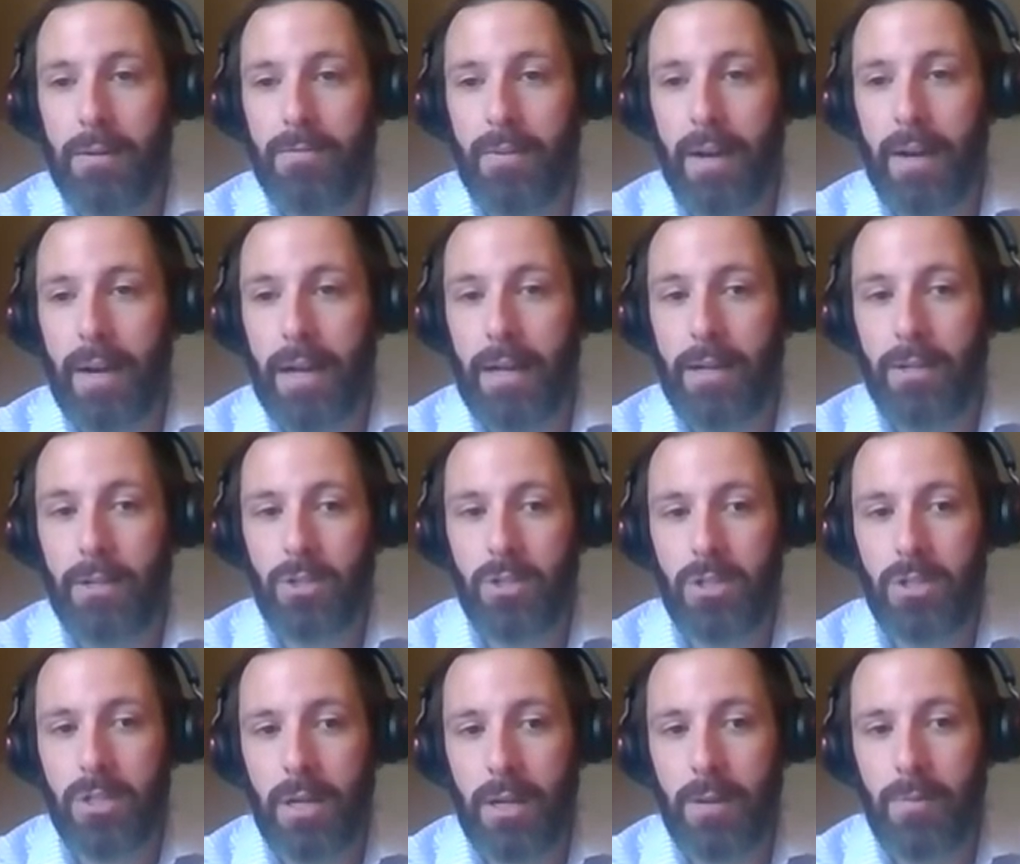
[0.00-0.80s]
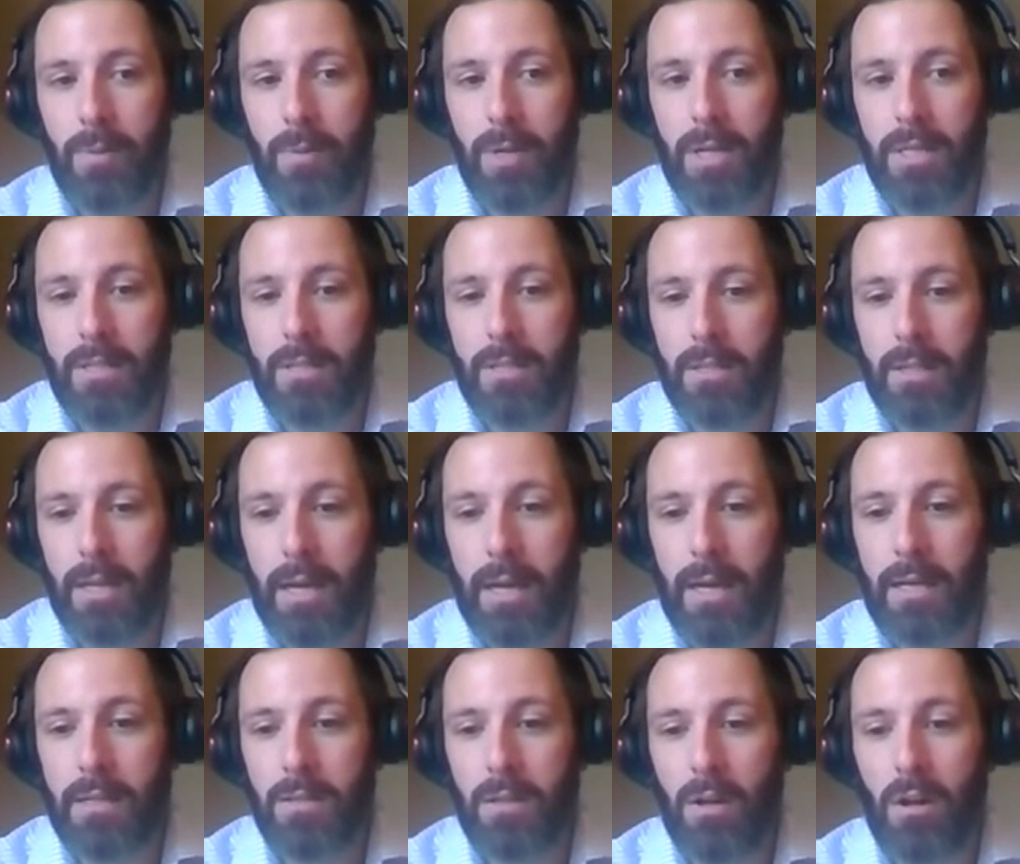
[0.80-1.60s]
financial statements,
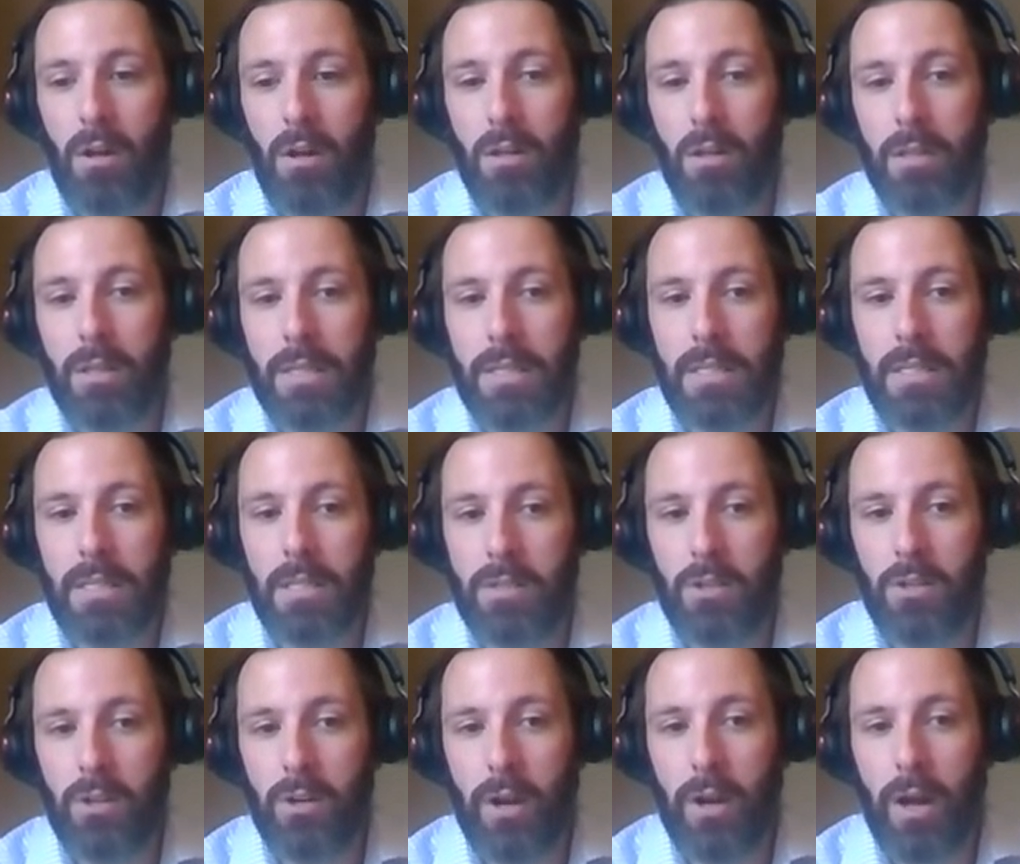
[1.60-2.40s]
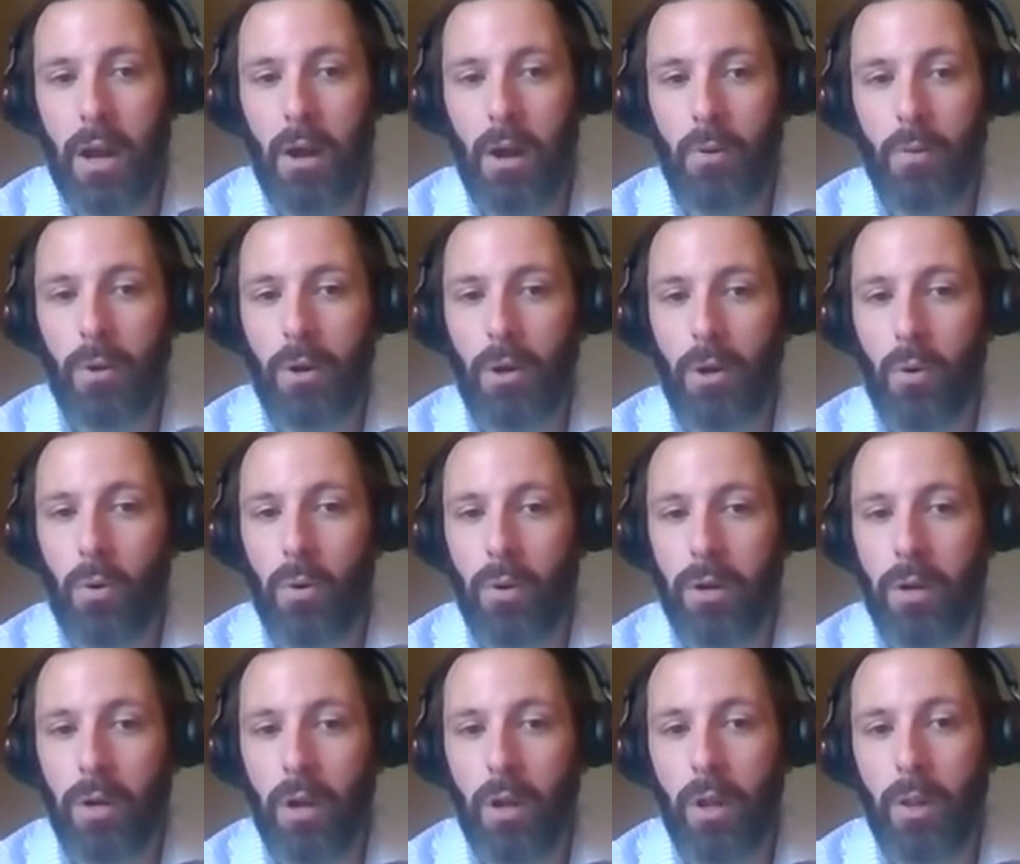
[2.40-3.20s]
as all leases are now
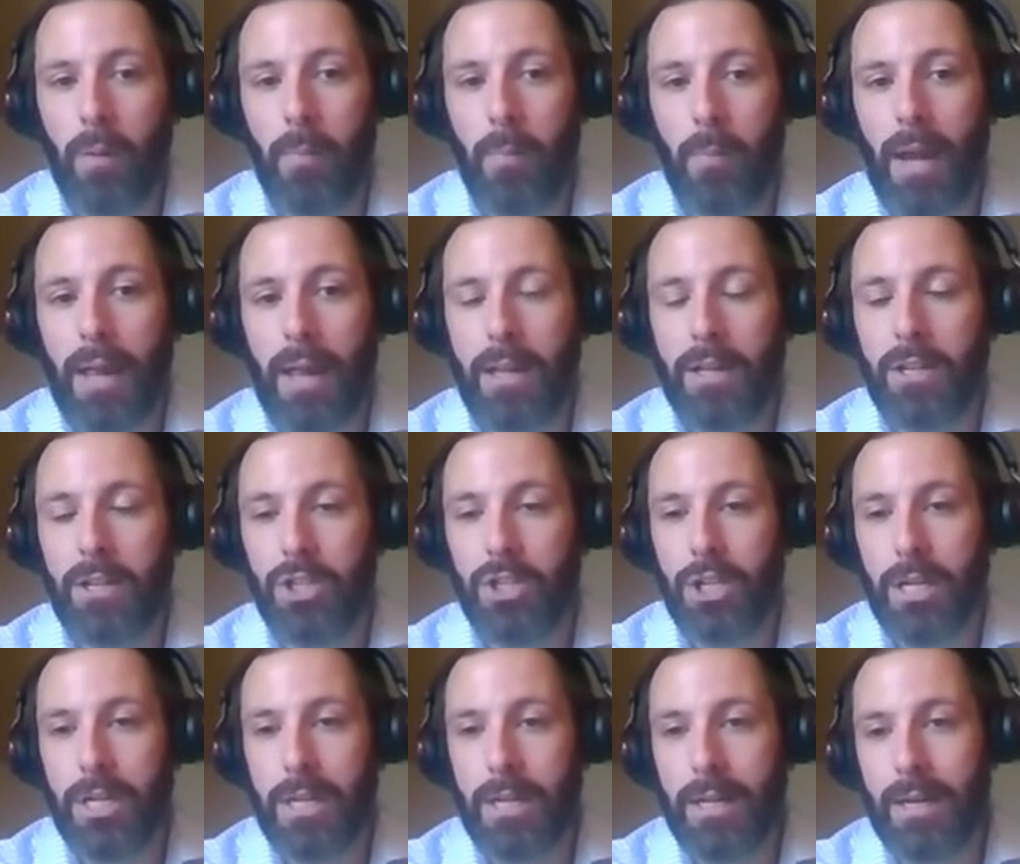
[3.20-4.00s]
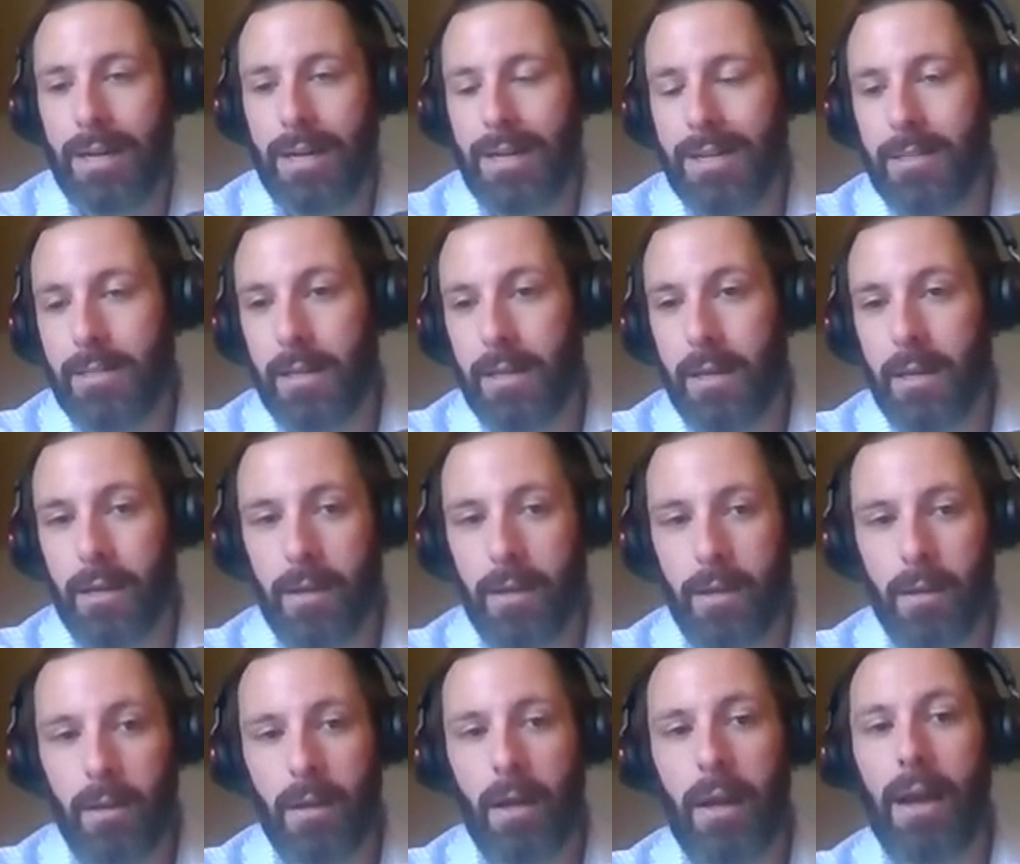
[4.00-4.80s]
recorded on the balance sheet. And I
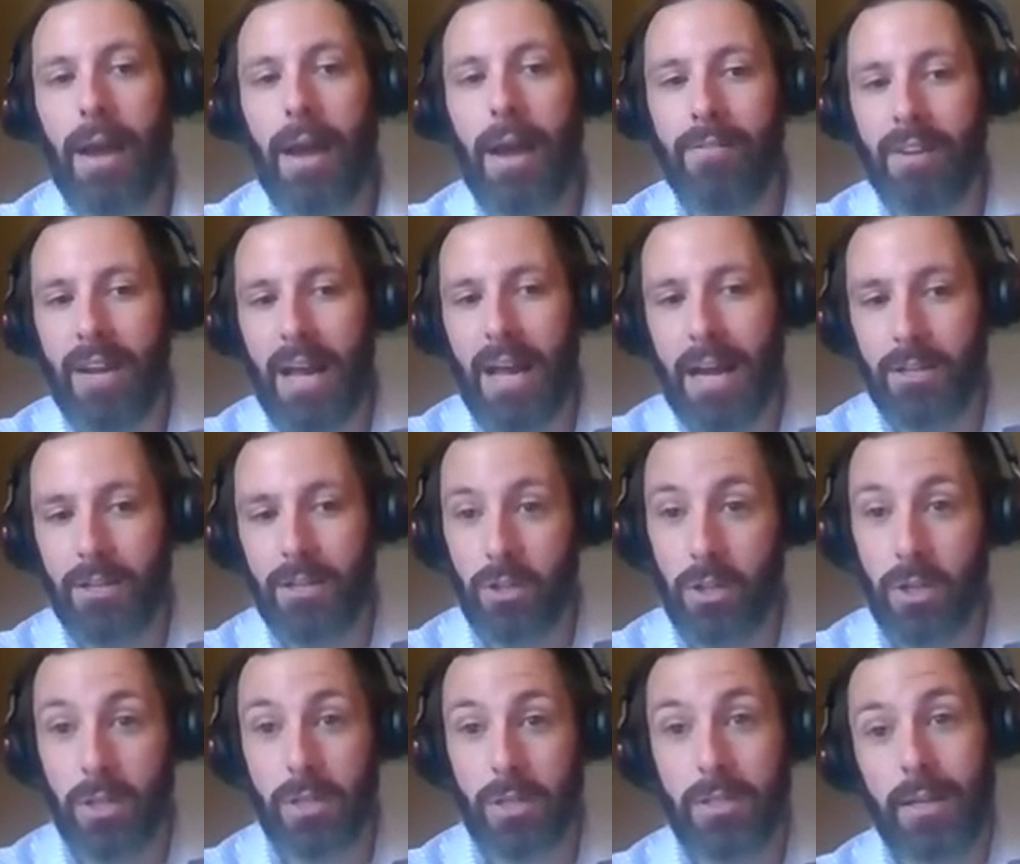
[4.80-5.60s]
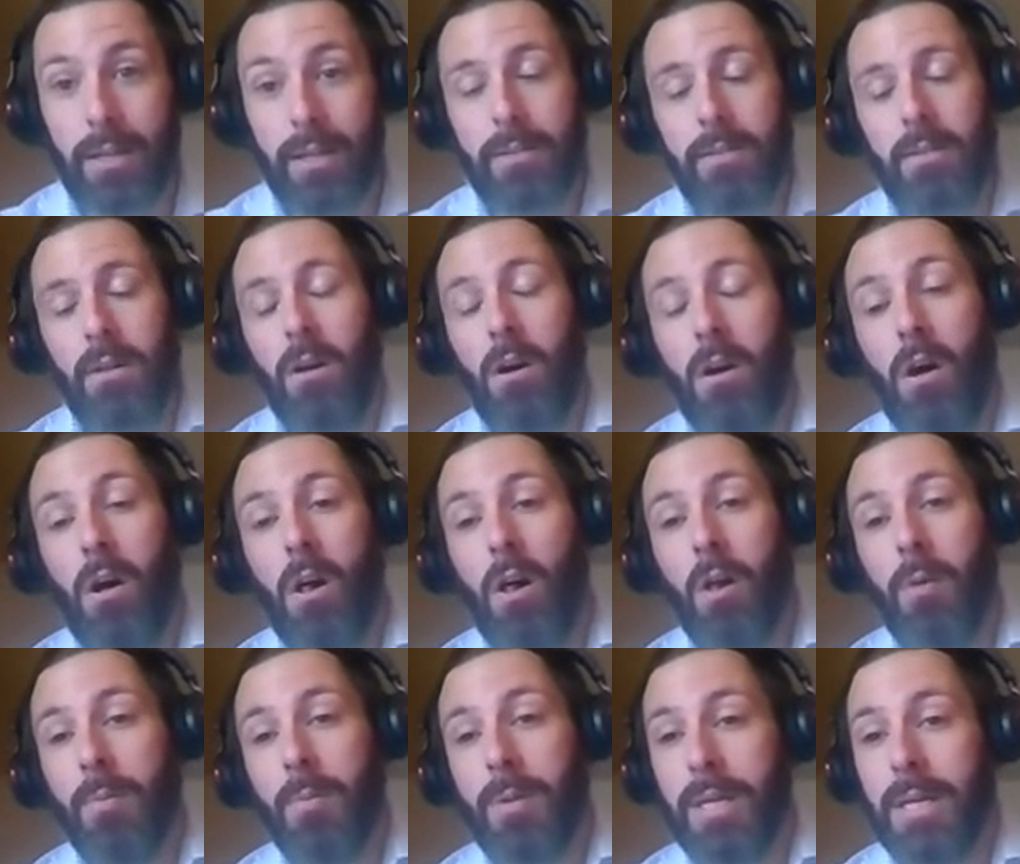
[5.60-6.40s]
have an asterisk next to
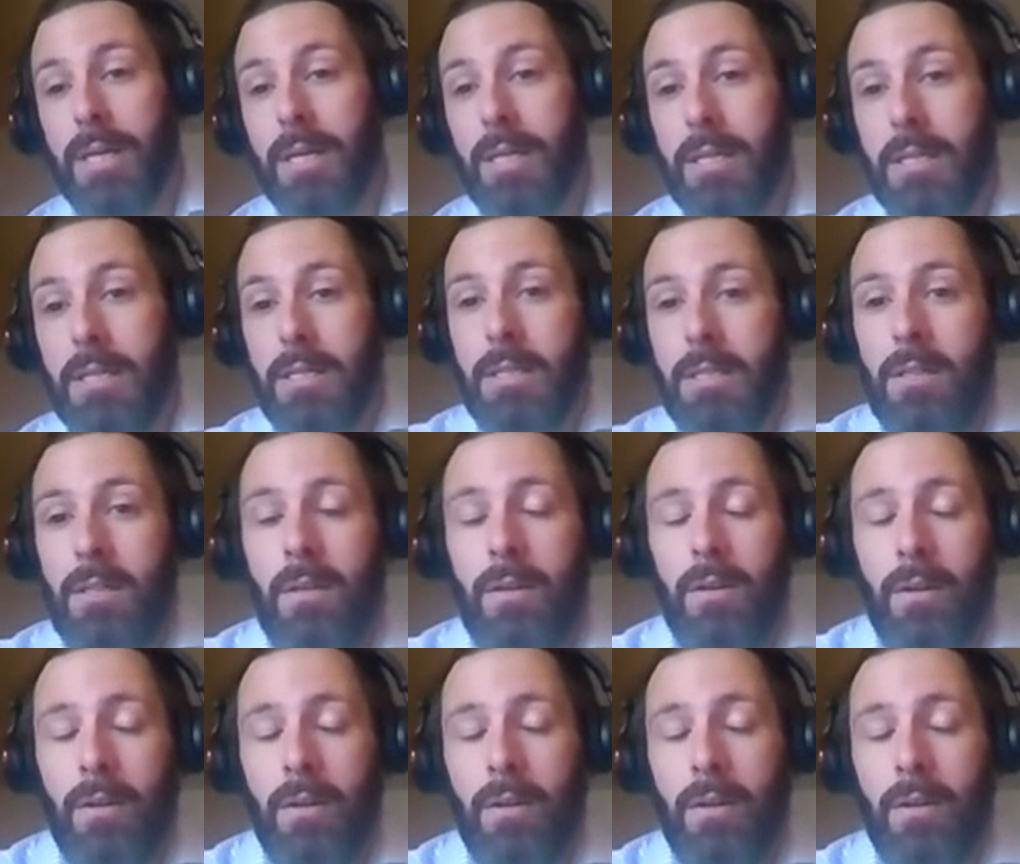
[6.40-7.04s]
all because